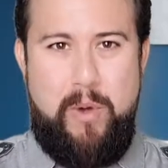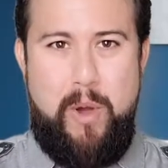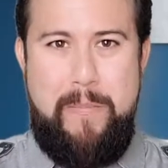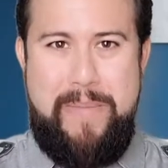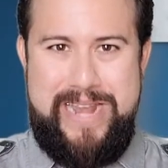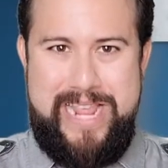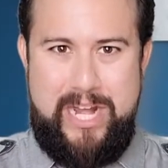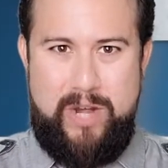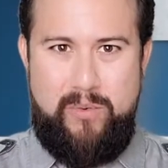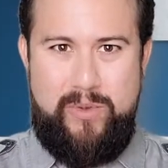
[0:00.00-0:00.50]

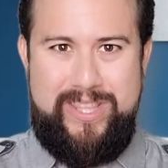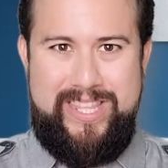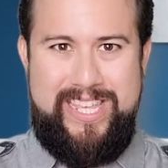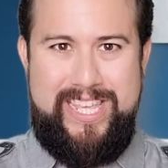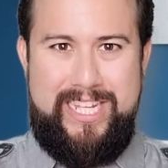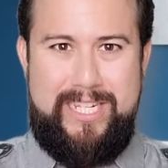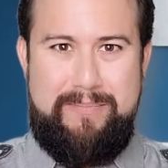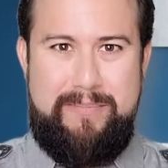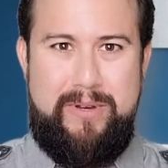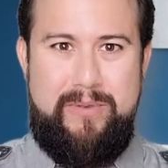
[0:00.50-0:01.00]
Pineda with
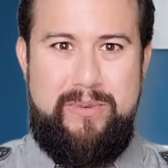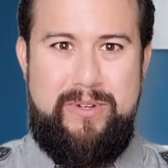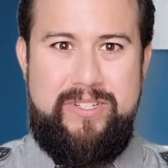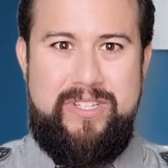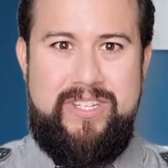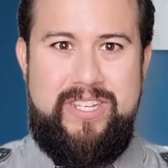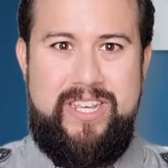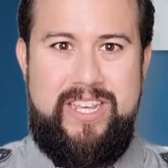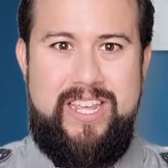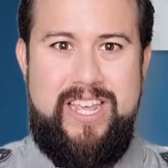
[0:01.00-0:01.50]
eXp
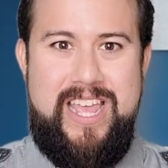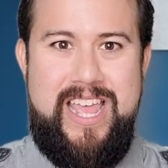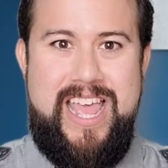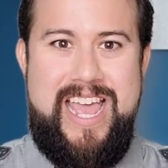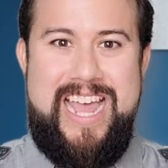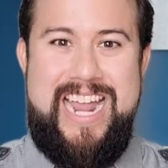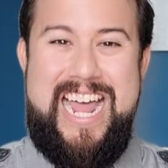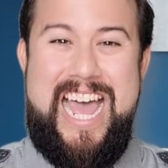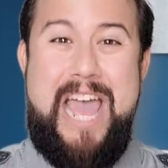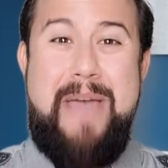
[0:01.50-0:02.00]
Realty,
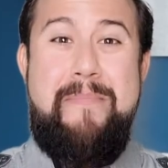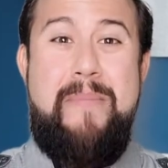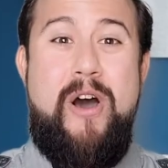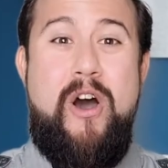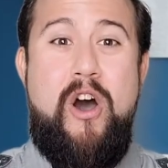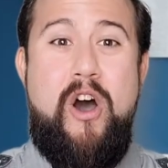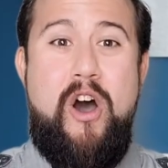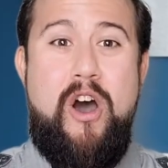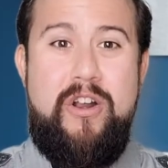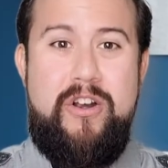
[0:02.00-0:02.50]
and I am
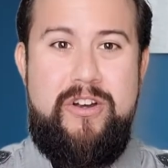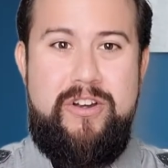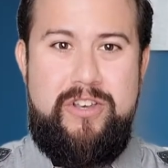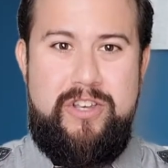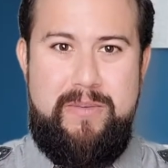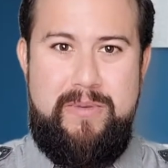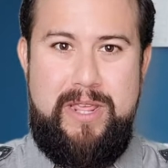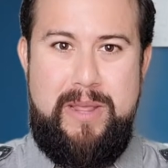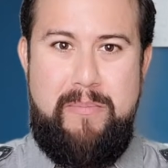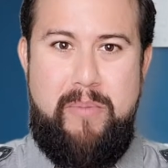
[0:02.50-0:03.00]
honored
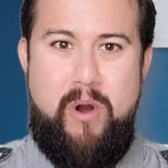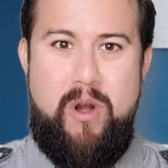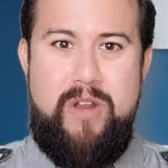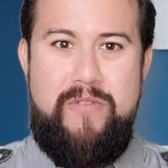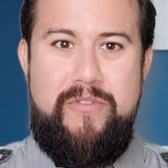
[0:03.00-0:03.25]
to be a part of